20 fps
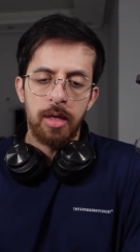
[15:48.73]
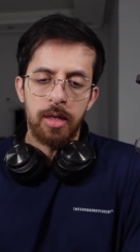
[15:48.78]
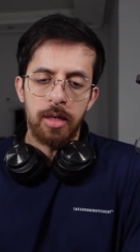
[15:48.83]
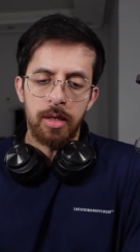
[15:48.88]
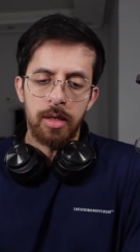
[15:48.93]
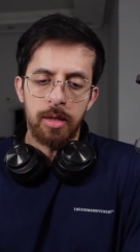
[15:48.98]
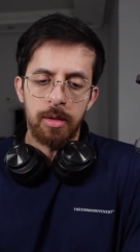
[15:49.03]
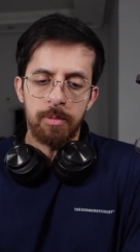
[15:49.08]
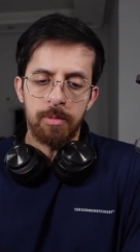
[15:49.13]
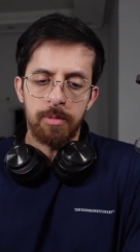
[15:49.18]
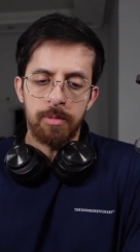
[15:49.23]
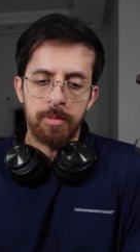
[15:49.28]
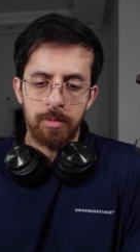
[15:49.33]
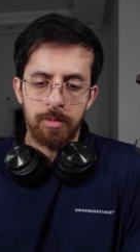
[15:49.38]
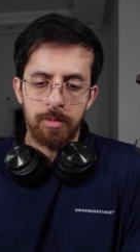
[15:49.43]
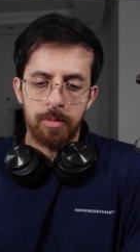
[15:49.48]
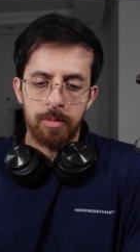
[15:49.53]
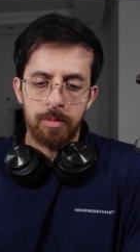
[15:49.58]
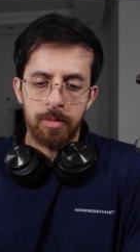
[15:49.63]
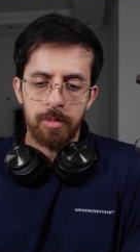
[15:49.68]
Um,
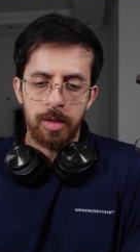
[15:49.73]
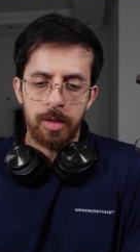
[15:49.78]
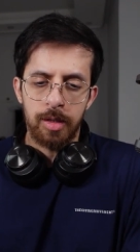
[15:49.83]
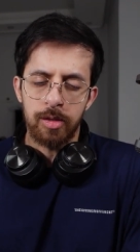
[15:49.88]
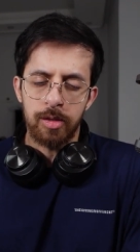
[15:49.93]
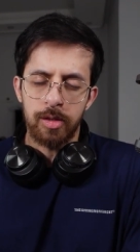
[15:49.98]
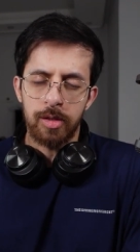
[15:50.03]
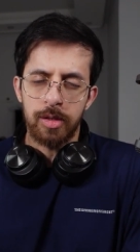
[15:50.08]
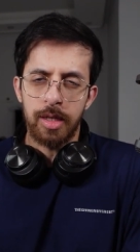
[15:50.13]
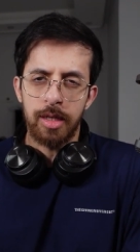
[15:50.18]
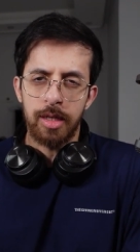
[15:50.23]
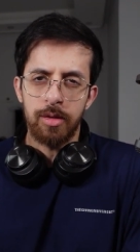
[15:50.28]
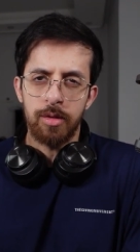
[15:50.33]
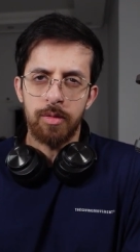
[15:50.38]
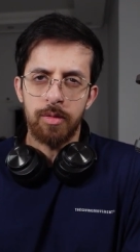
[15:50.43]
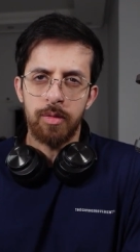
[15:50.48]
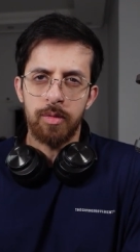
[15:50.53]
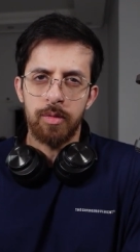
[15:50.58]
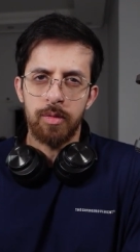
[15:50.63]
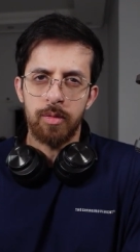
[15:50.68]
instead
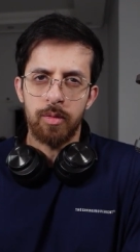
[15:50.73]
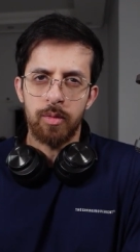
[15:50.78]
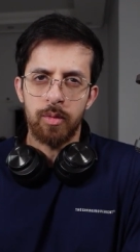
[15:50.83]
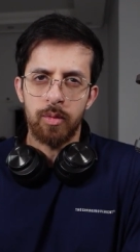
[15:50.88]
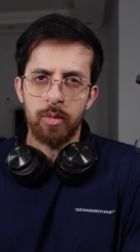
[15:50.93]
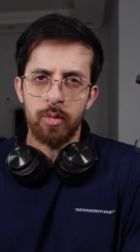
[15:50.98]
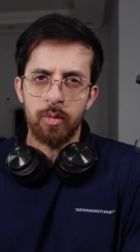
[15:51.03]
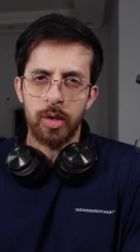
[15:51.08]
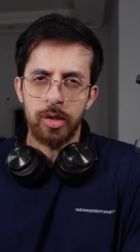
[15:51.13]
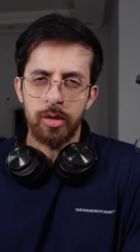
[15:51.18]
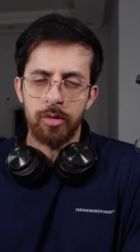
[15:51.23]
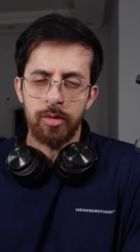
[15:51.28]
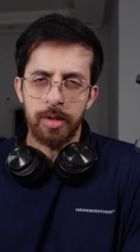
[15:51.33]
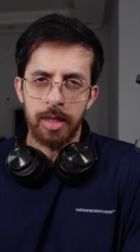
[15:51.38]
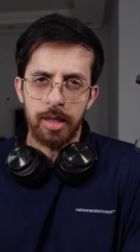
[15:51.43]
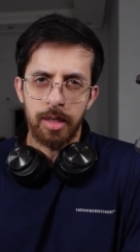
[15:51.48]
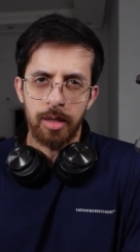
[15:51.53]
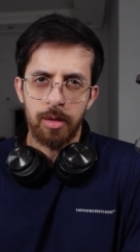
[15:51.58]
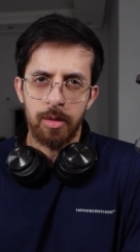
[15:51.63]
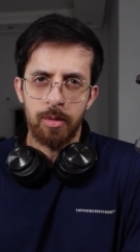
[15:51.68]
of
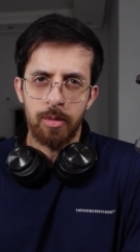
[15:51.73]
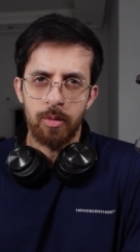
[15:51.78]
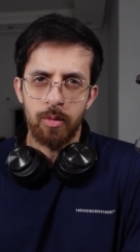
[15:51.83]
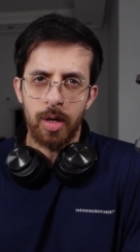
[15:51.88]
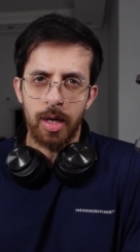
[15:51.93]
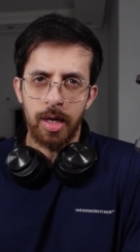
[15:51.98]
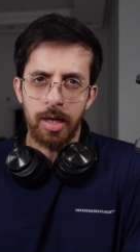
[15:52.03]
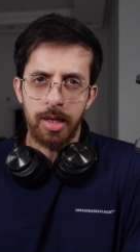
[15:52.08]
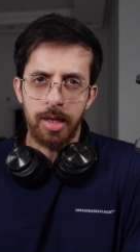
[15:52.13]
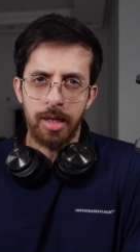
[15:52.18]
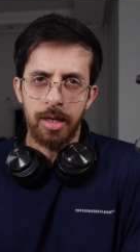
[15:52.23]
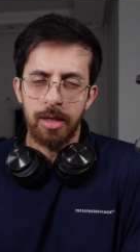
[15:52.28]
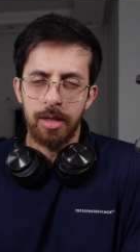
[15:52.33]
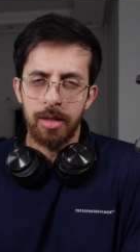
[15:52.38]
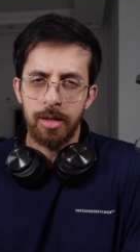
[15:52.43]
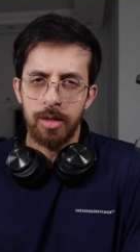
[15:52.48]
wondering why